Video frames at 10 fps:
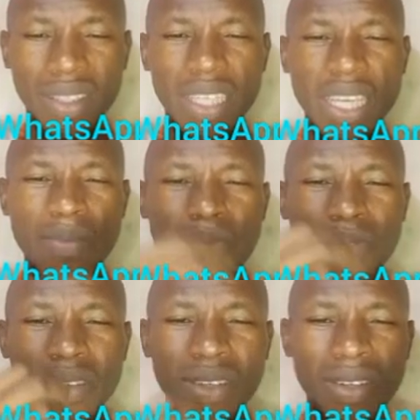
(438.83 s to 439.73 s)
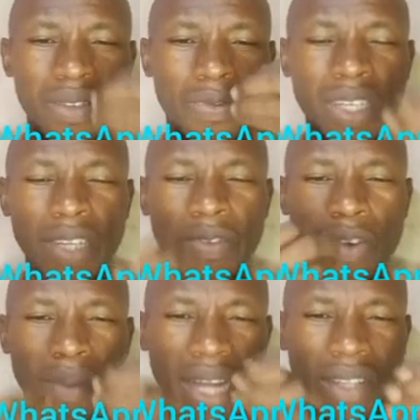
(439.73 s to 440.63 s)
They keep feeding
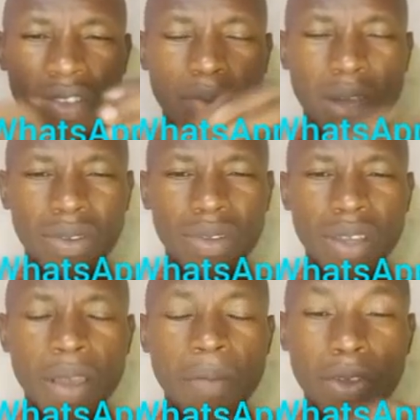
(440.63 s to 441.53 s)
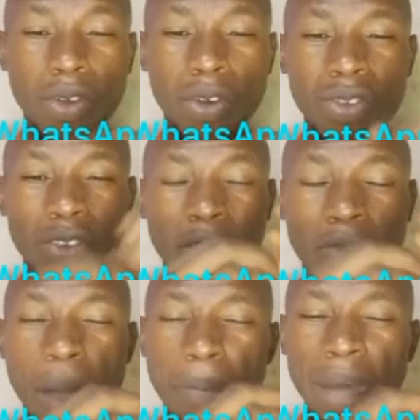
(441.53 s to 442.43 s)
from hand to mouth because
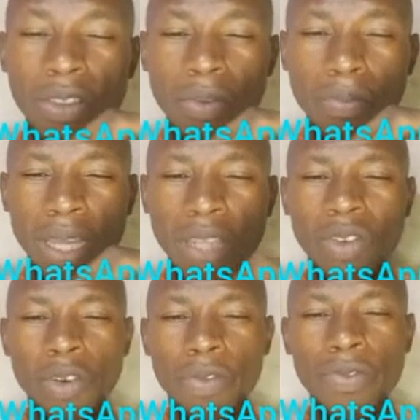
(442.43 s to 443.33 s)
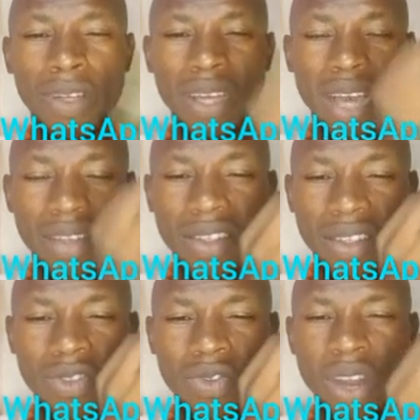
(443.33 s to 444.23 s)
of abandonment of
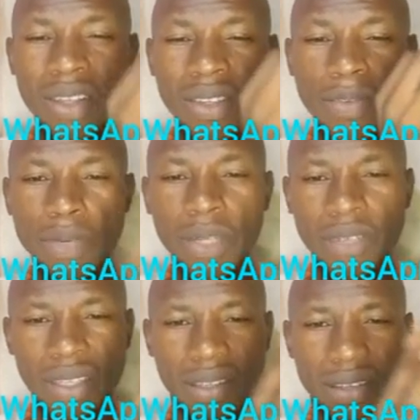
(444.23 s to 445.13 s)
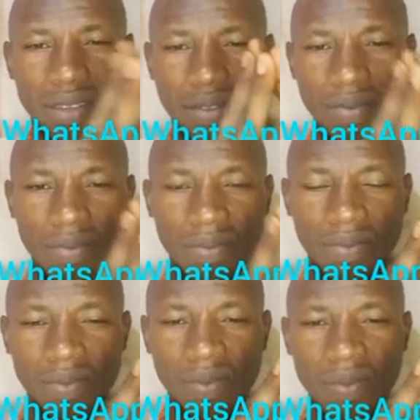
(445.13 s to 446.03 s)
ancestral spirits.
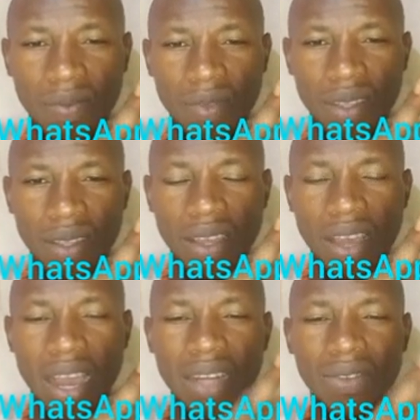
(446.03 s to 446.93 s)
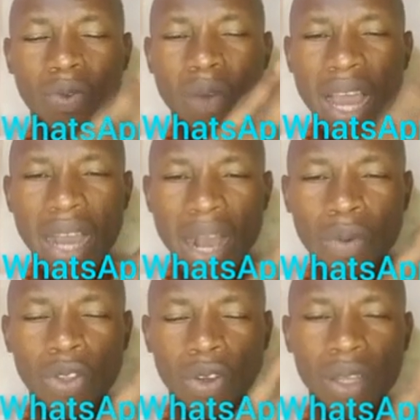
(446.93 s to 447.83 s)
And why are
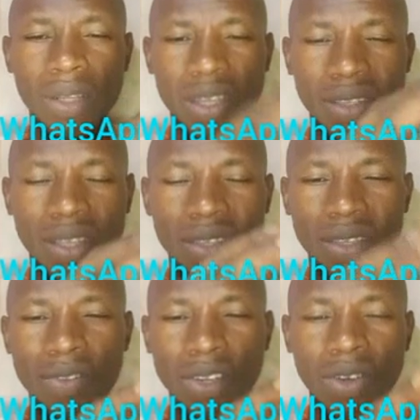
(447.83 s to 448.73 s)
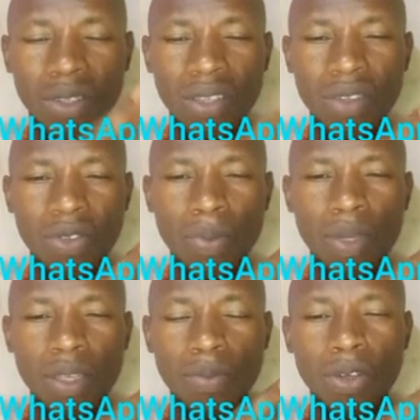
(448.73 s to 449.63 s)
we talking extensively on this
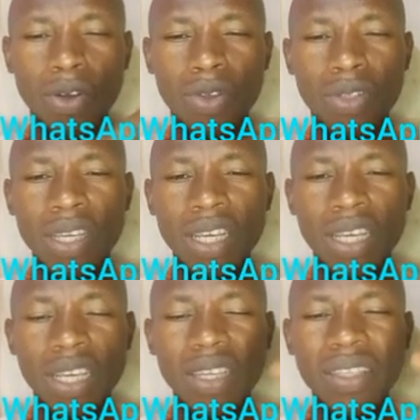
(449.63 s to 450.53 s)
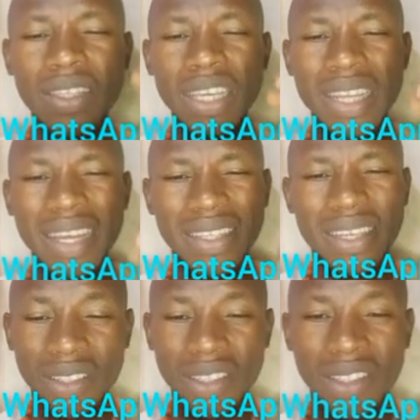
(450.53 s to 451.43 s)
topic is because it is said that
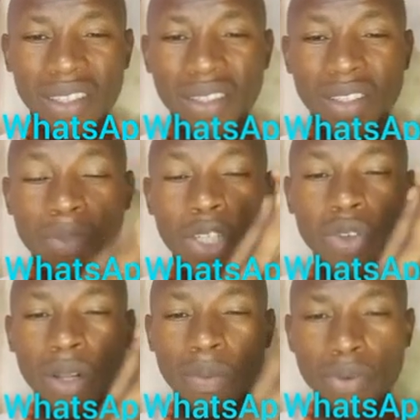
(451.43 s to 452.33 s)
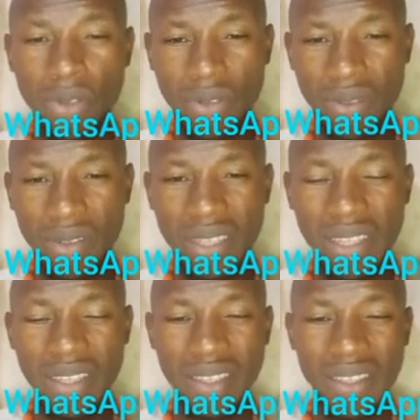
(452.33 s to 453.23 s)
in the spiritual books
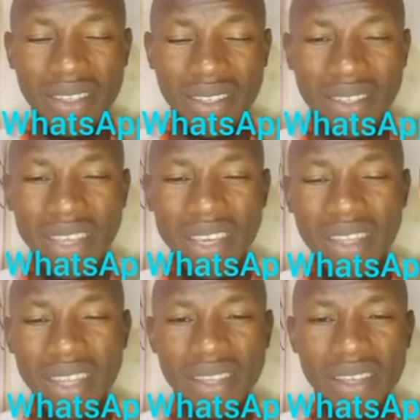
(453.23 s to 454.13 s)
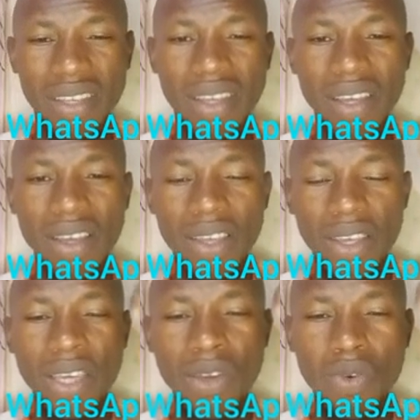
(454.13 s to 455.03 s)
is saying that
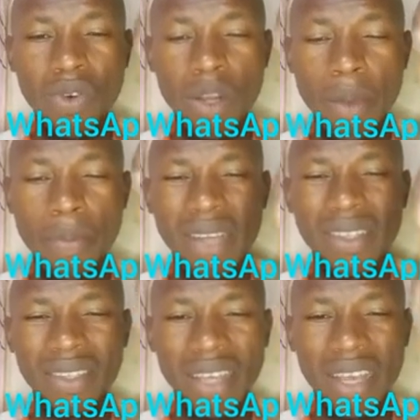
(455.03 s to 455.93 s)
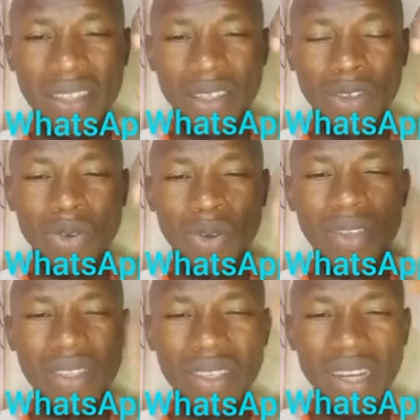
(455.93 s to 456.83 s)
he who remembers his
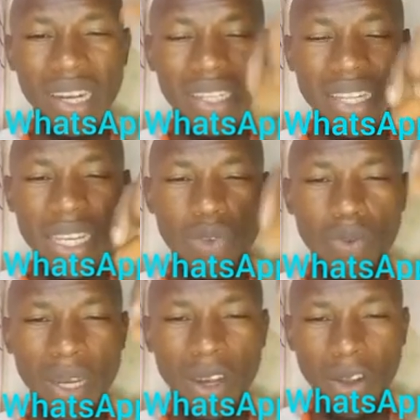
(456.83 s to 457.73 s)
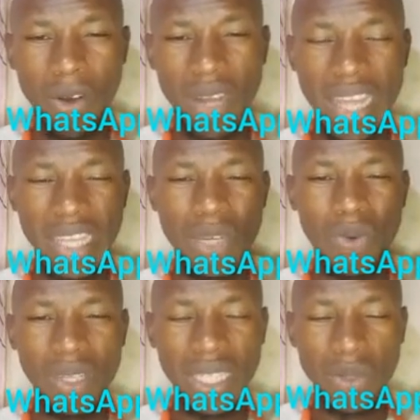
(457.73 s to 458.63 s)
ancestors, his days will be long, and
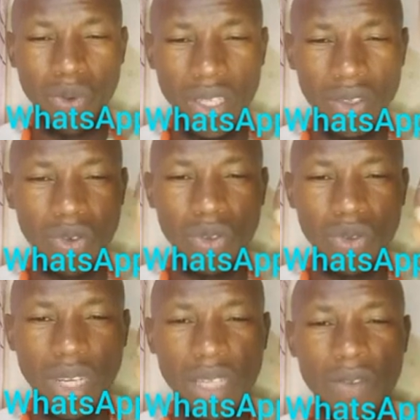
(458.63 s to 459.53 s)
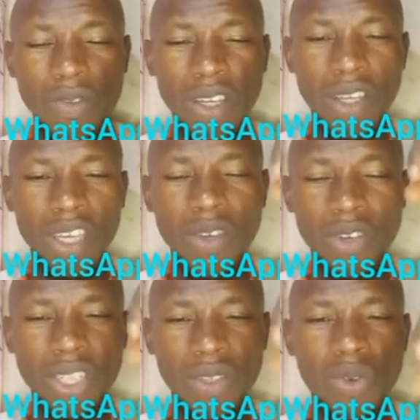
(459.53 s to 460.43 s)
he's going to live, he
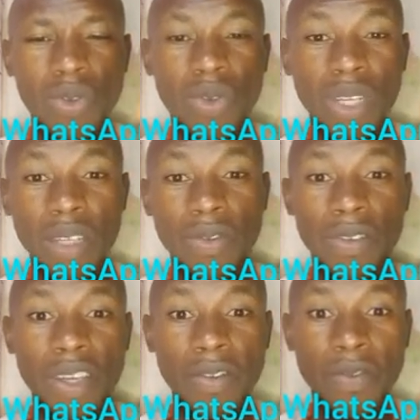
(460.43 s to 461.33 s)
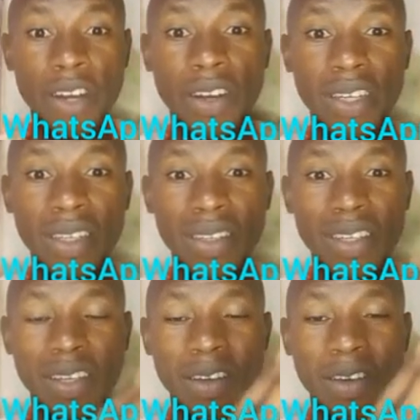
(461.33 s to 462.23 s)
or she is going to live a very
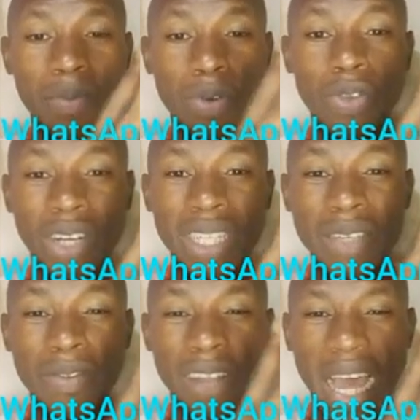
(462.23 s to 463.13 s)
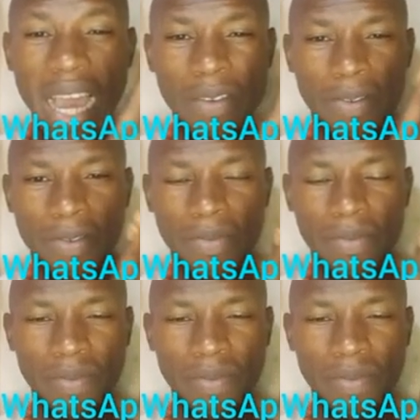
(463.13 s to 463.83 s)
productive life.